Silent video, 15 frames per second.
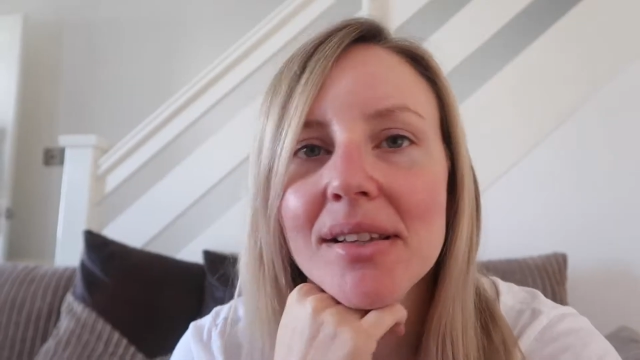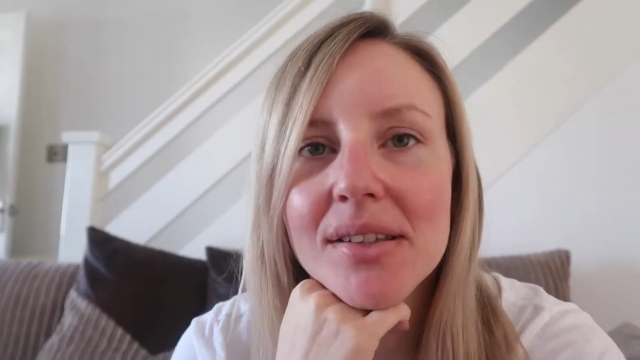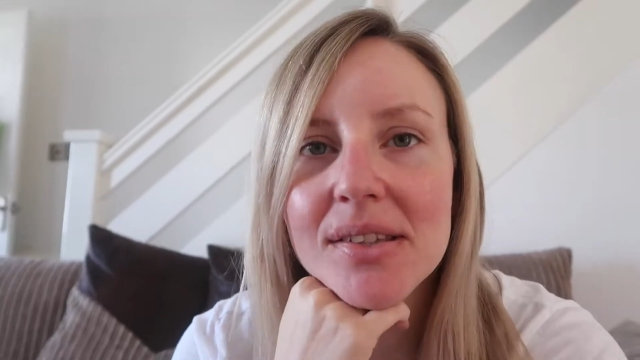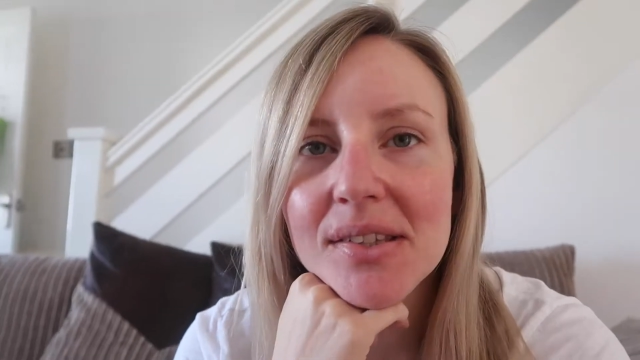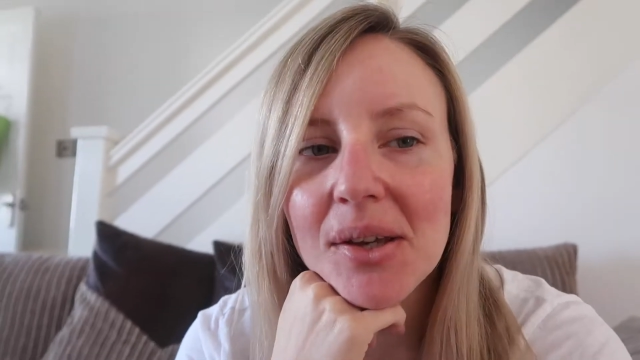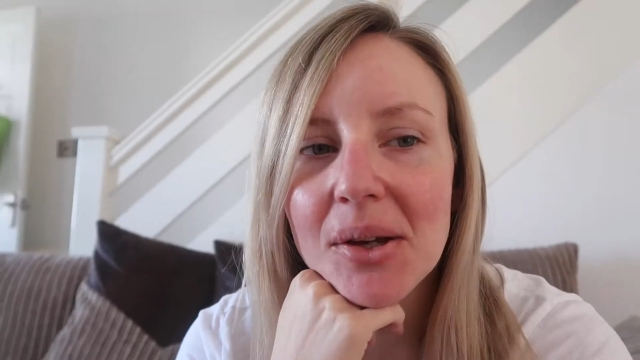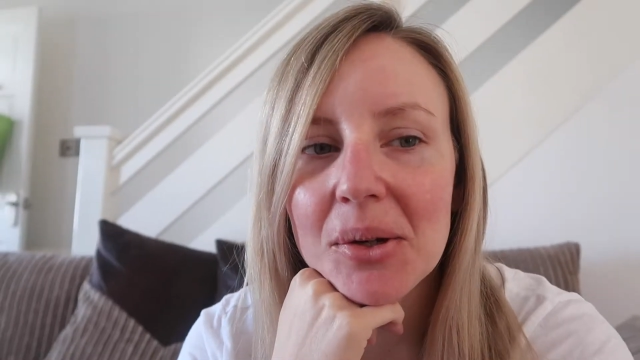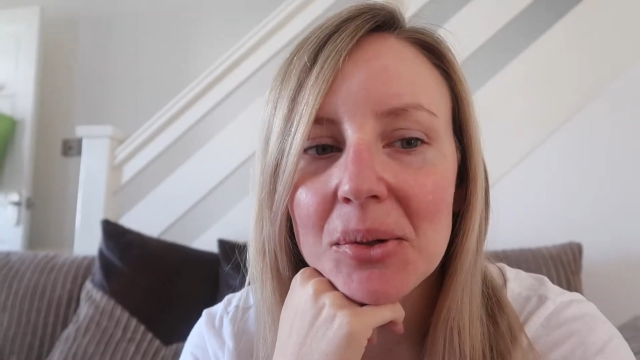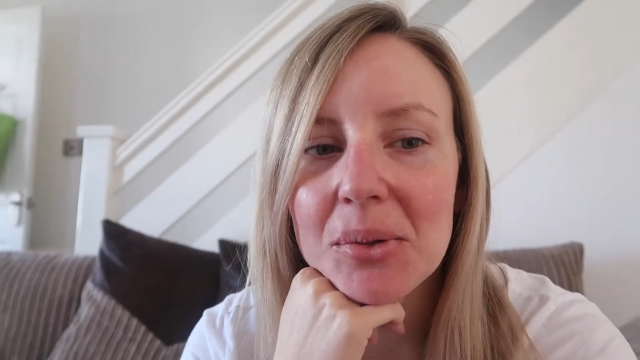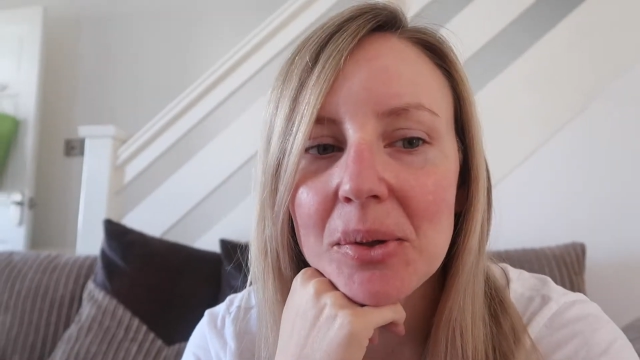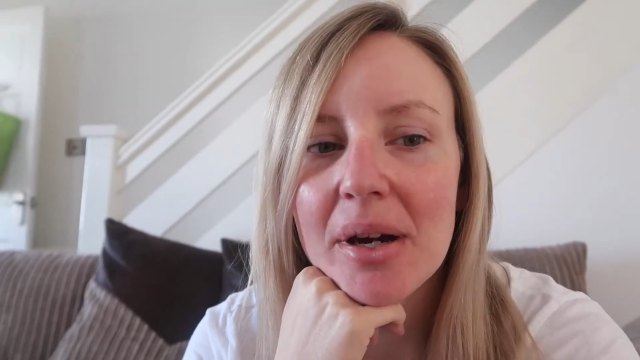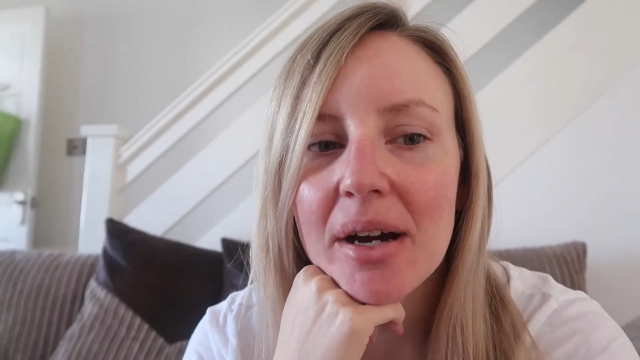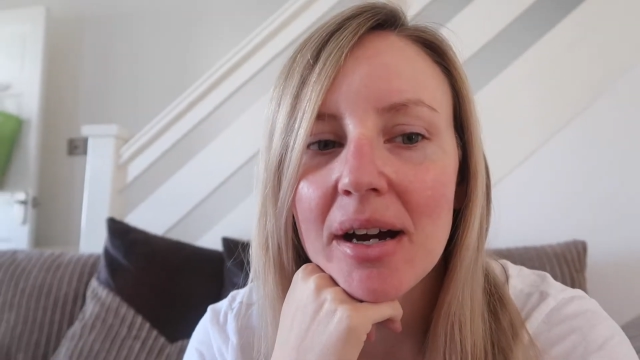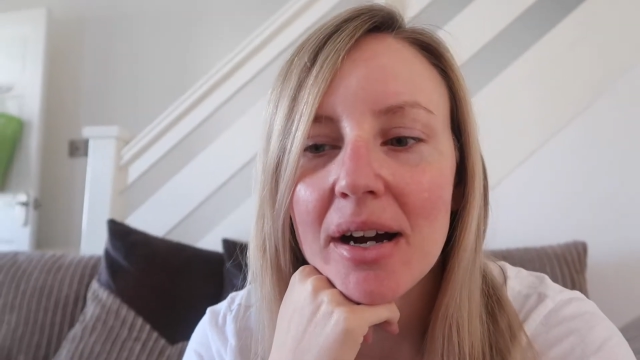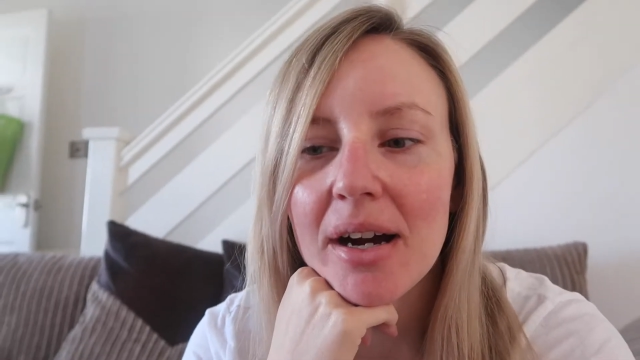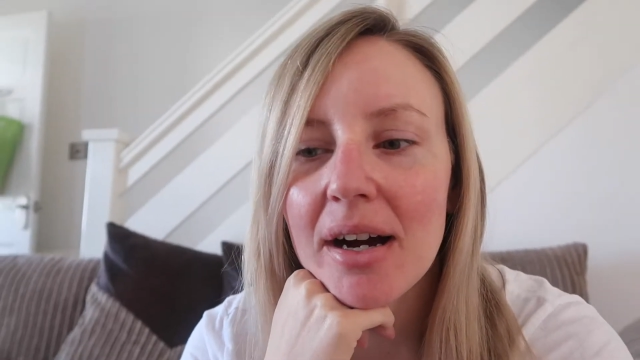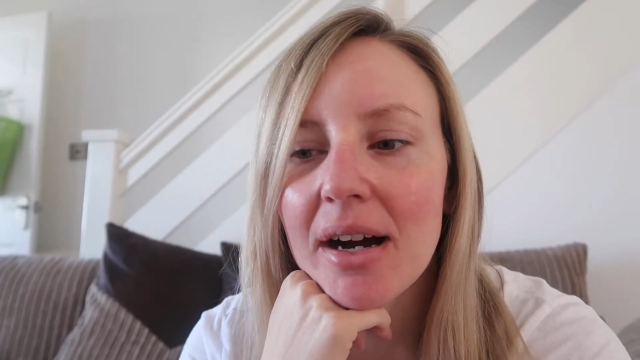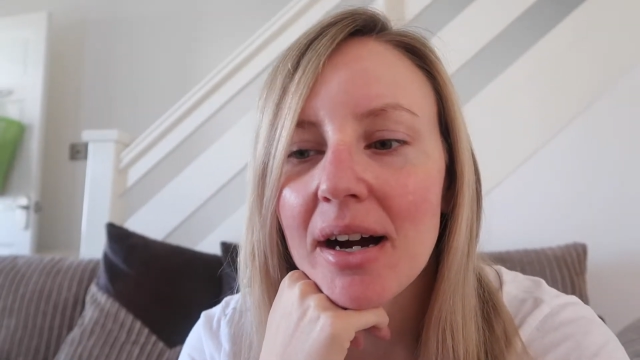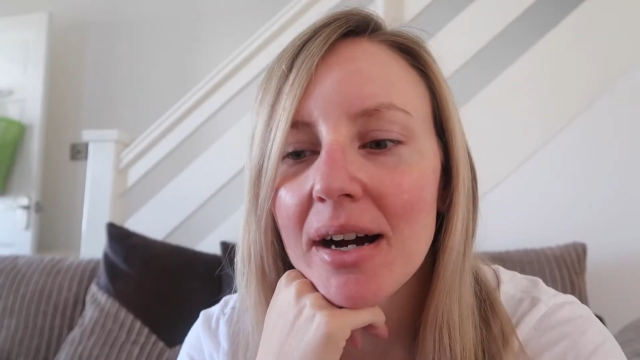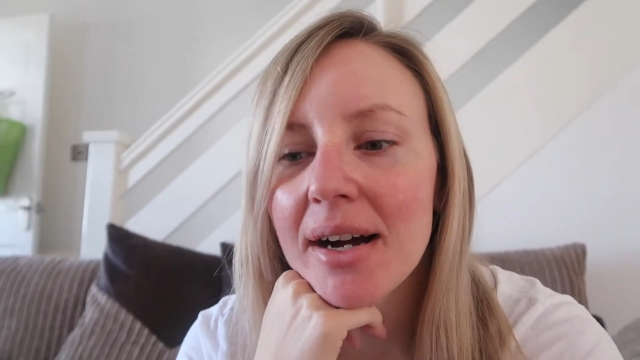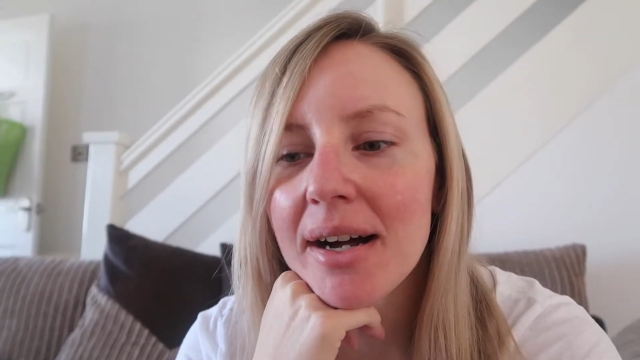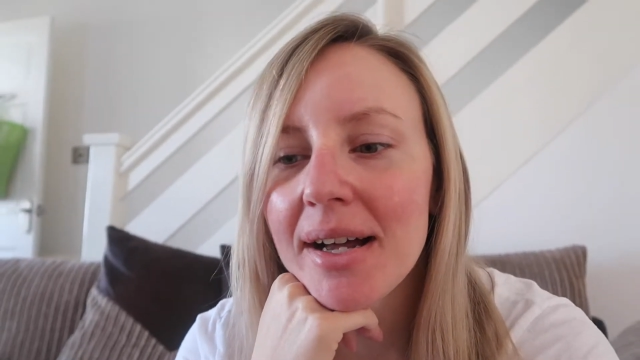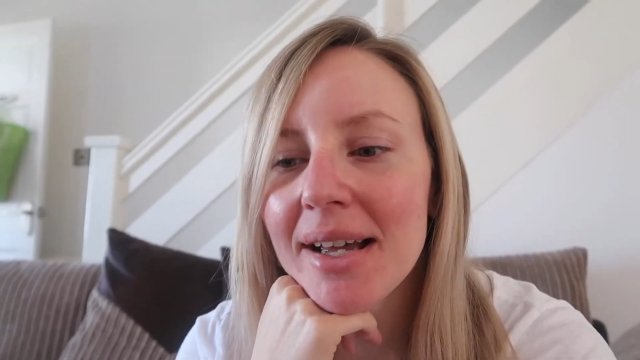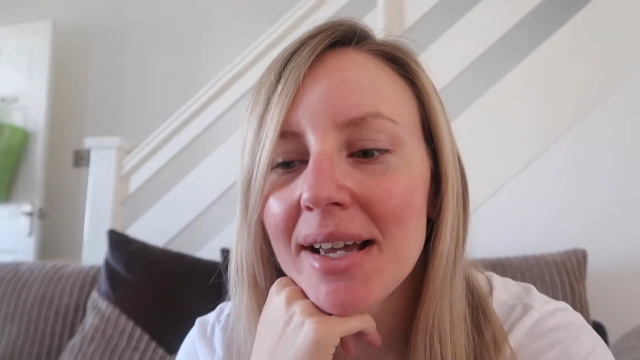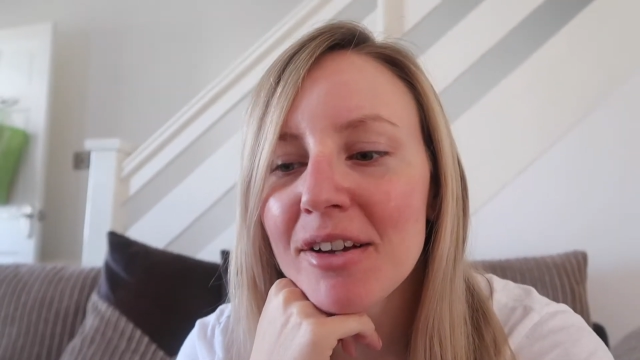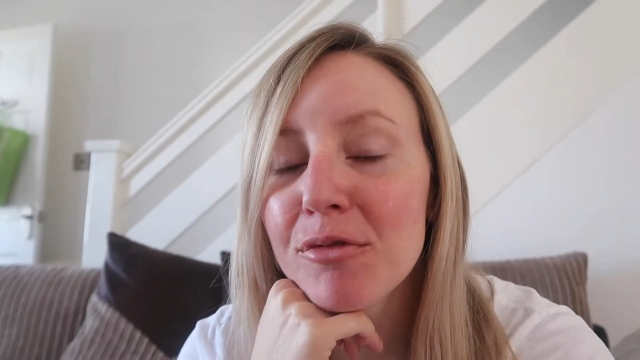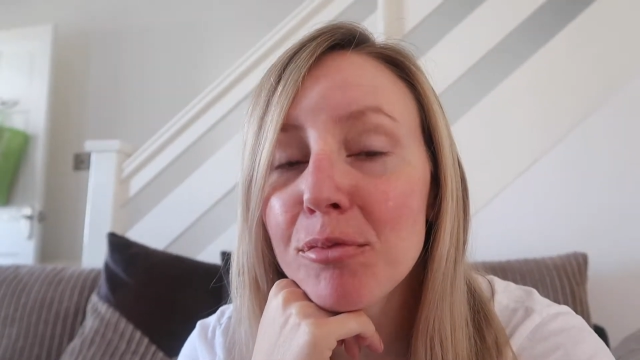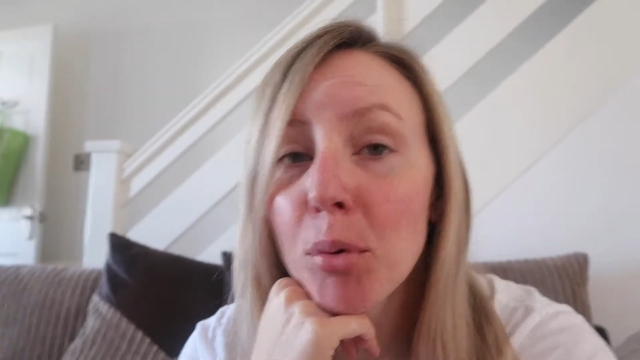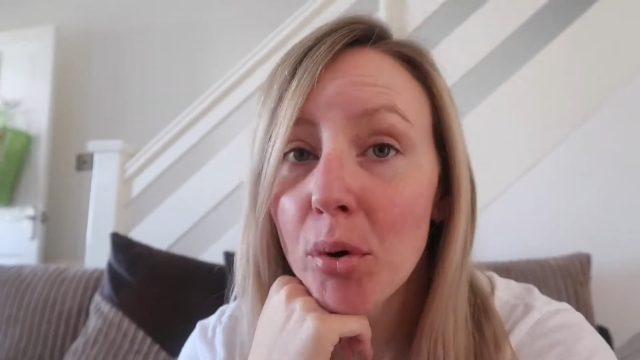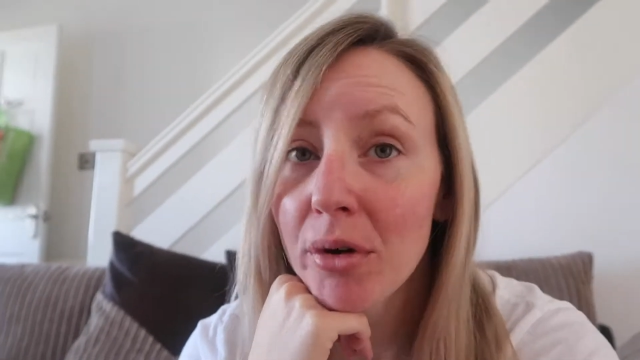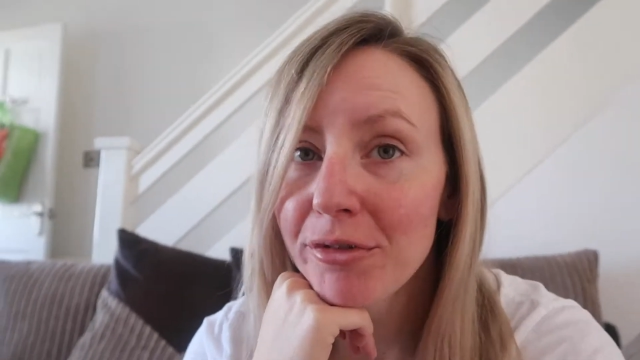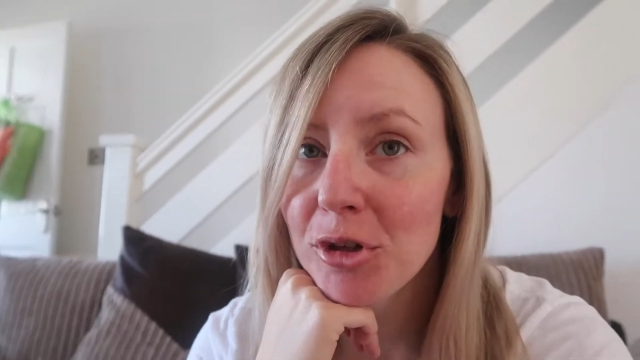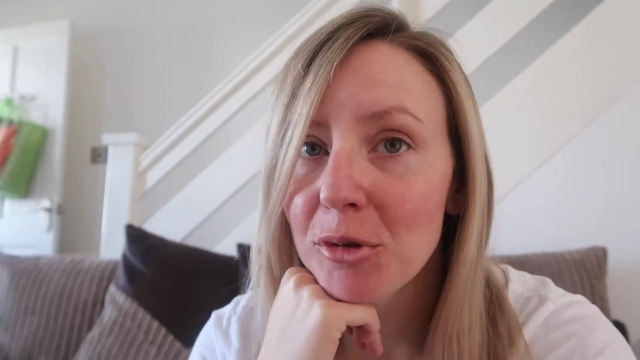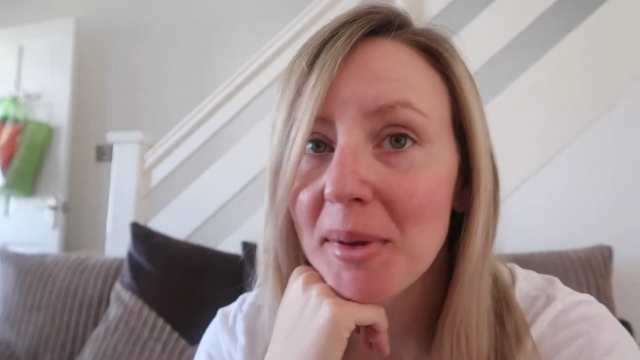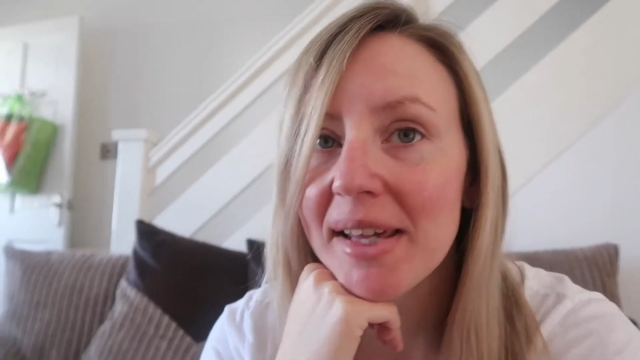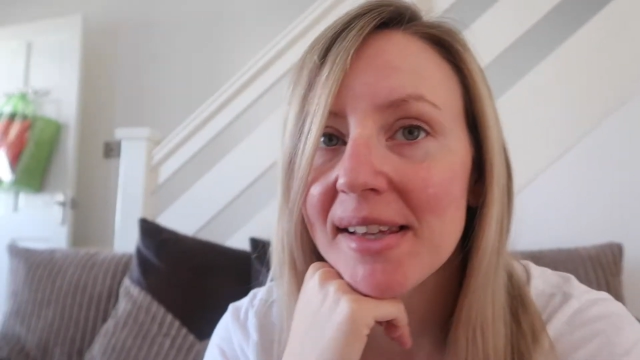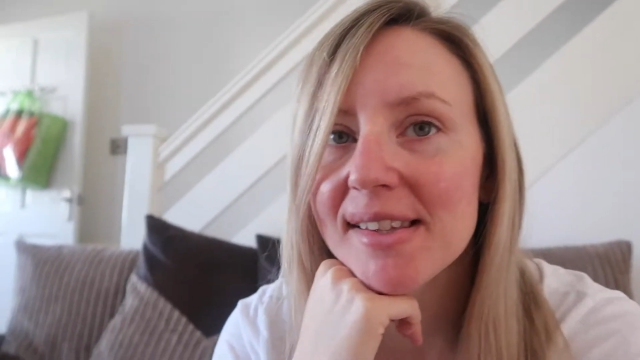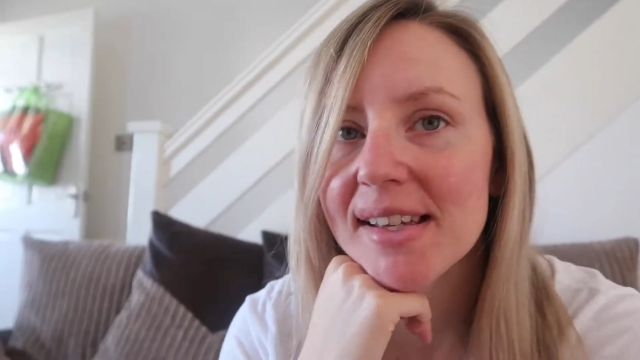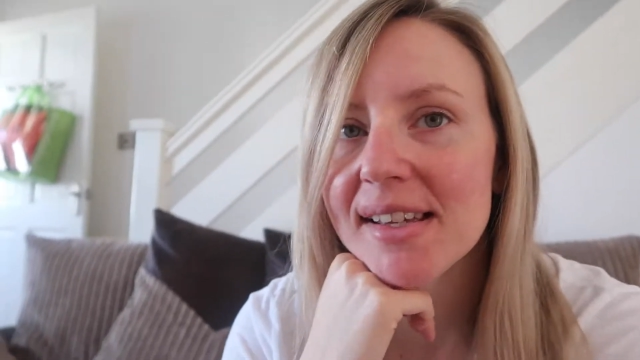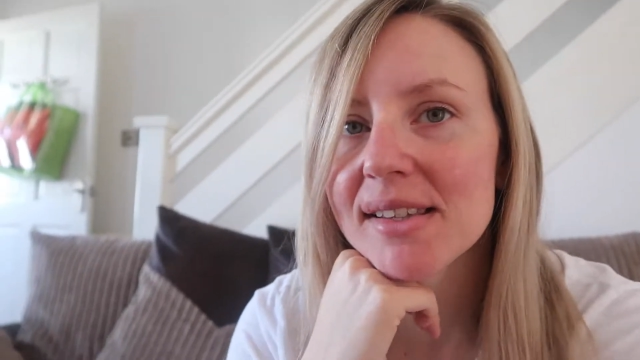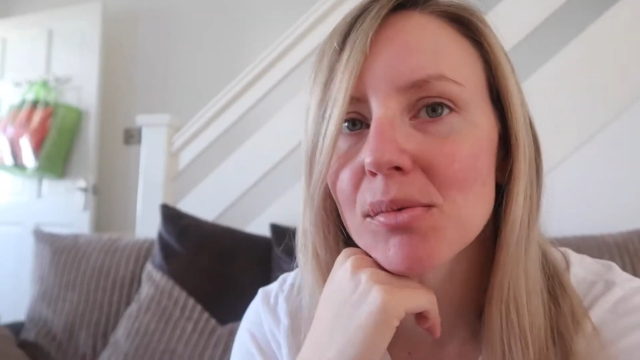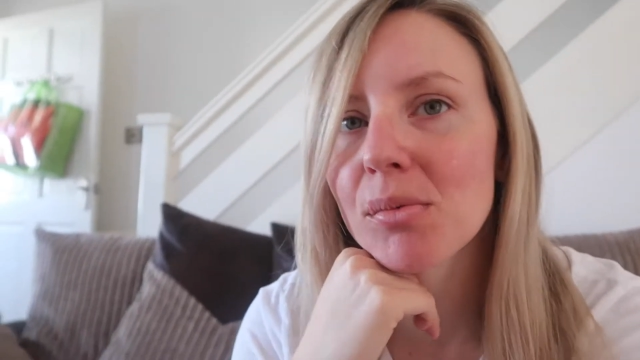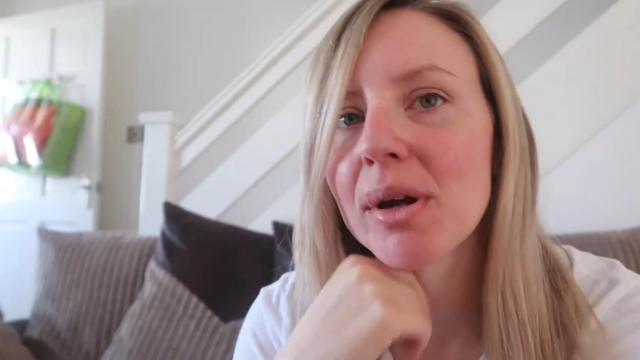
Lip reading: So I've bought a few pieces,